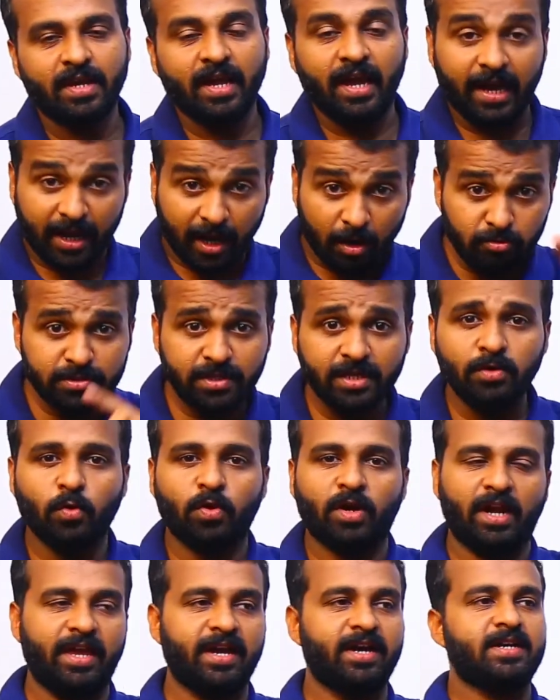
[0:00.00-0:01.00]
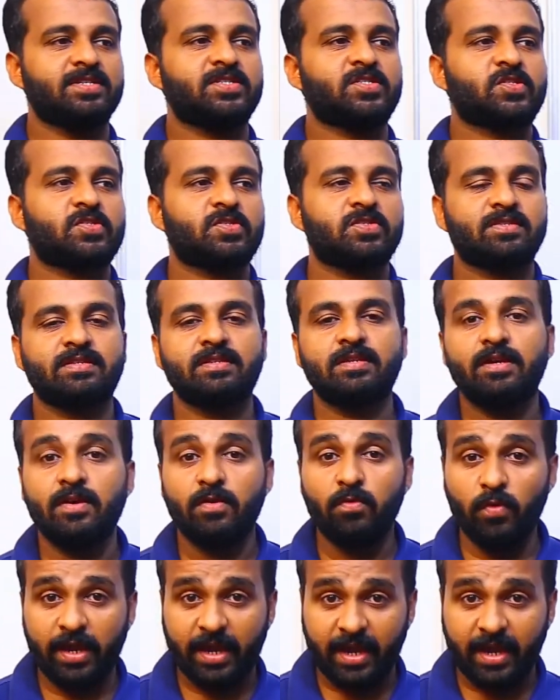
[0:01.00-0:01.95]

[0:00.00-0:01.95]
Around the nucleus, we